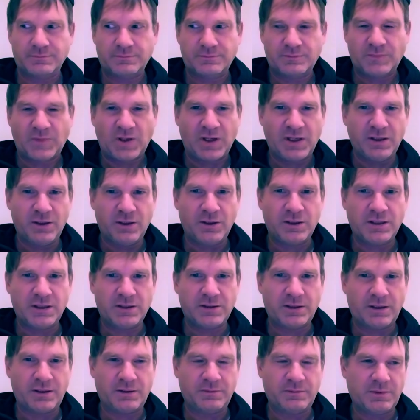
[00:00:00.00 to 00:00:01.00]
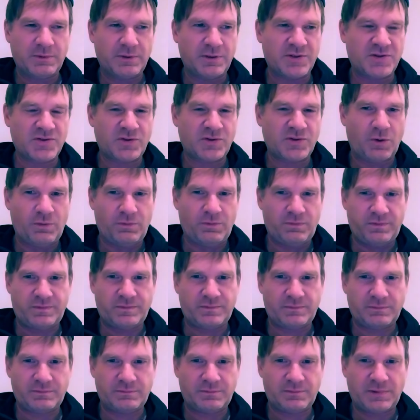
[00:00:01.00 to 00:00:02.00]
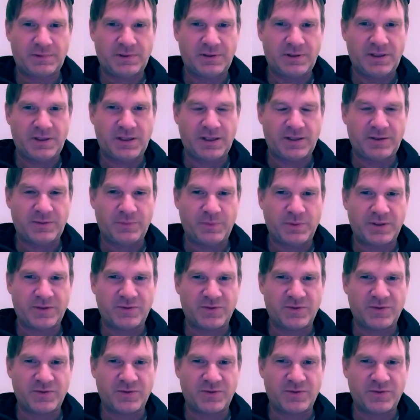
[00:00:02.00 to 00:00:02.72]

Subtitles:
he'd look at the stove, and he'd have one of those